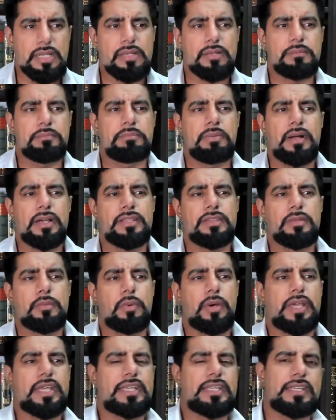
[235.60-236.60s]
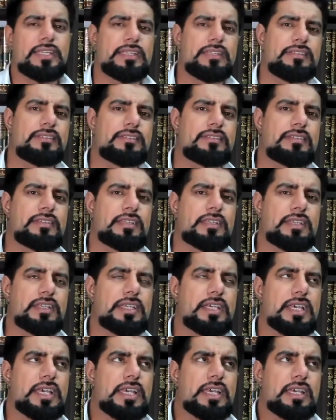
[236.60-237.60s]
by the way is
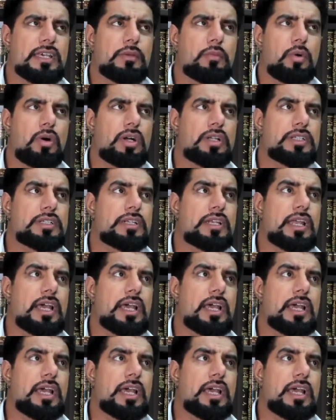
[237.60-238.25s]
what